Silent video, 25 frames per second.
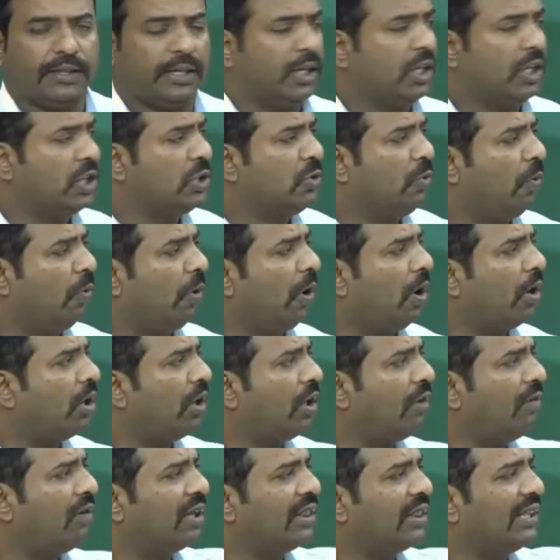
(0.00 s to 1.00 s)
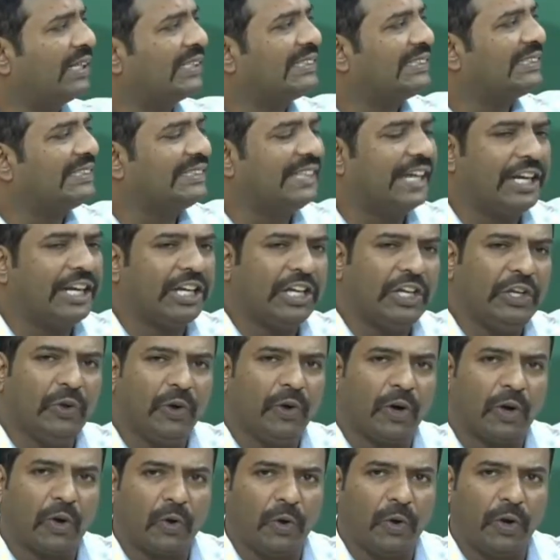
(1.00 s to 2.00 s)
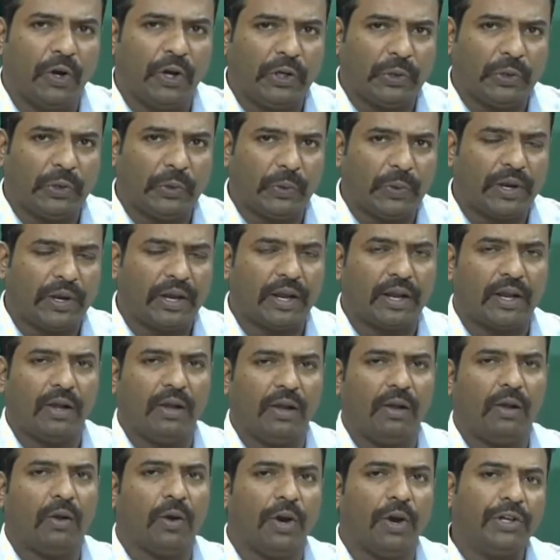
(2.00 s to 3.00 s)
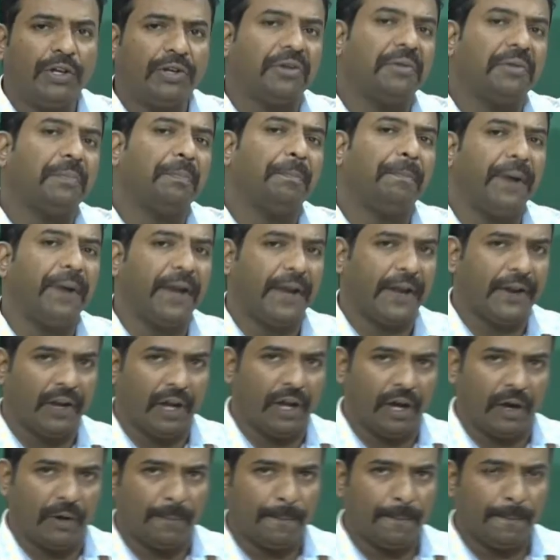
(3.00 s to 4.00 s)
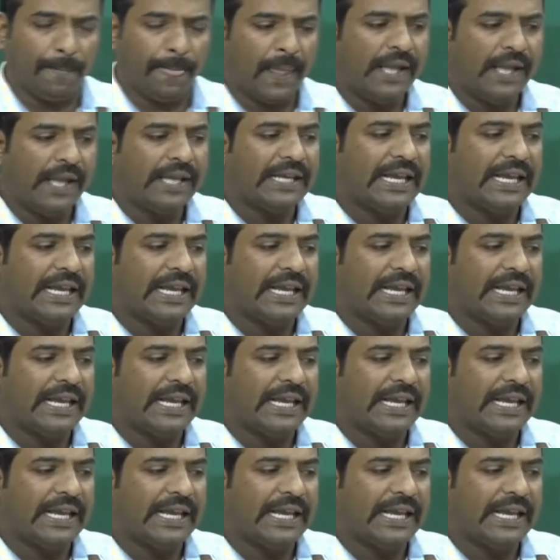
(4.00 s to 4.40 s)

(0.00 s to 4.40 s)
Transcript: That is, whatever the set you are going to pick now,